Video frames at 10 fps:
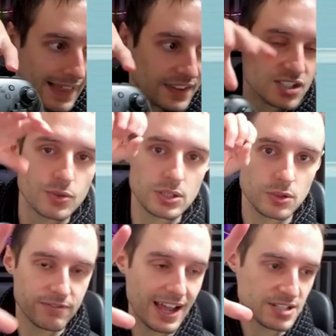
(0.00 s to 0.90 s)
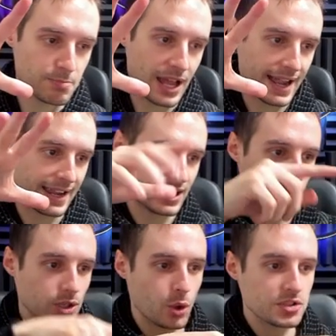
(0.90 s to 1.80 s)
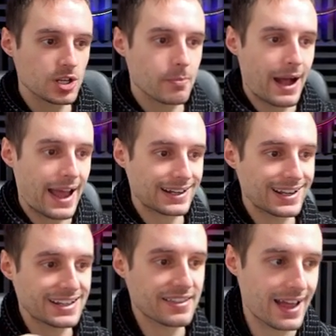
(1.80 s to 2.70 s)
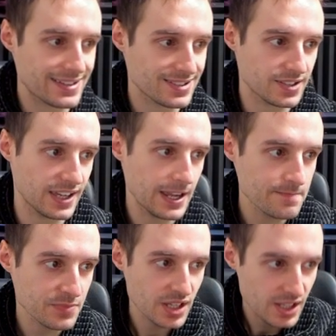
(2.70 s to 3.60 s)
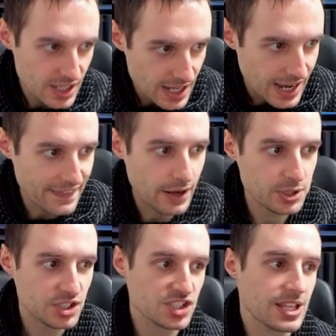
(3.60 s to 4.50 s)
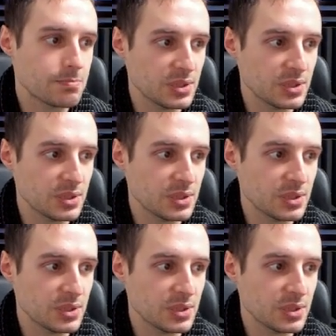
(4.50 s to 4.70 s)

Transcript: and the screen will flash black and you will go into your bag like that, okay? And now we can just hit